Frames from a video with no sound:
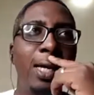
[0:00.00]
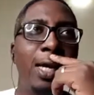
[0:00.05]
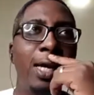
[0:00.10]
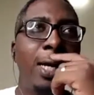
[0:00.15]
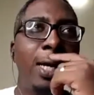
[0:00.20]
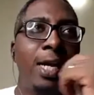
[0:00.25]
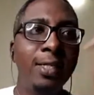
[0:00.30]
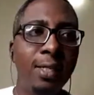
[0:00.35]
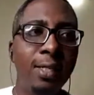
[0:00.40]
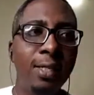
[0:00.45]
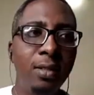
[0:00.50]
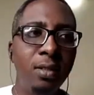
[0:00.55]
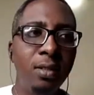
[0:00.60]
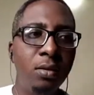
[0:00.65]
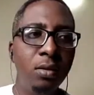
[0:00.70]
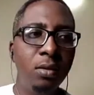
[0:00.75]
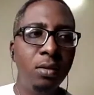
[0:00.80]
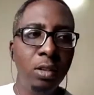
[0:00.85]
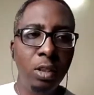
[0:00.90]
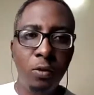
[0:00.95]
And I said,
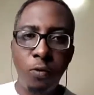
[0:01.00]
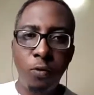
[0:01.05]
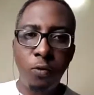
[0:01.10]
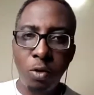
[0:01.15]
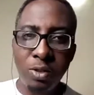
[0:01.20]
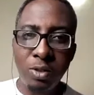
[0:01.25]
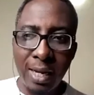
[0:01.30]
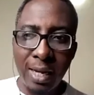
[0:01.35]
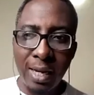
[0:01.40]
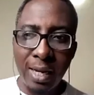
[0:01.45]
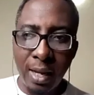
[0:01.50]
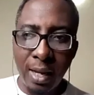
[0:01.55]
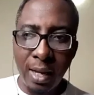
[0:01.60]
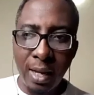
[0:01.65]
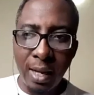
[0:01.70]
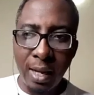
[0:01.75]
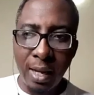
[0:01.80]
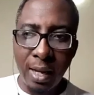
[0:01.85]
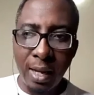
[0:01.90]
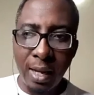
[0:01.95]
these photos are
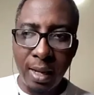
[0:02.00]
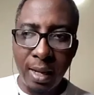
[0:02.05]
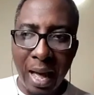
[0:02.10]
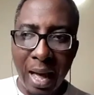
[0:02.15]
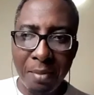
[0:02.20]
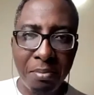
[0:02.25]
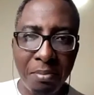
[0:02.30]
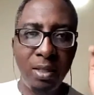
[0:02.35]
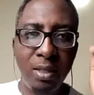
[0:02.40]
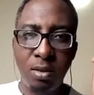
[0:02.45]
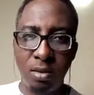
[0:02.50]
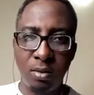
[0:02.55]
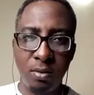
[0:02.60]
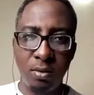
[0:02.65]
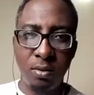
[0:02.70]
amazing.